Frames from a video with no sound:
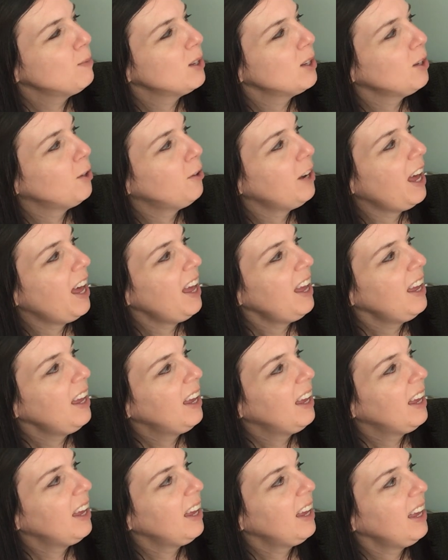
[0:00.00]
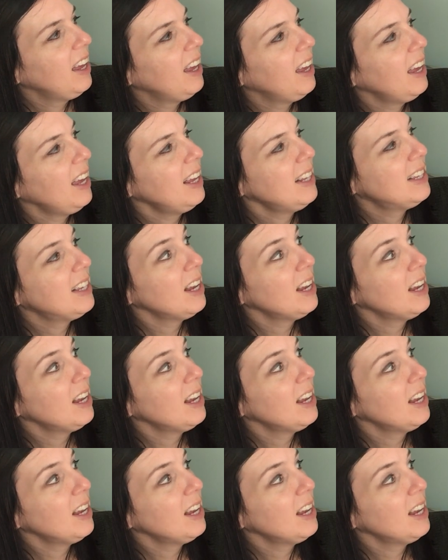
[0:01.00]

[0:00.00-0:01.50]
Luna. It's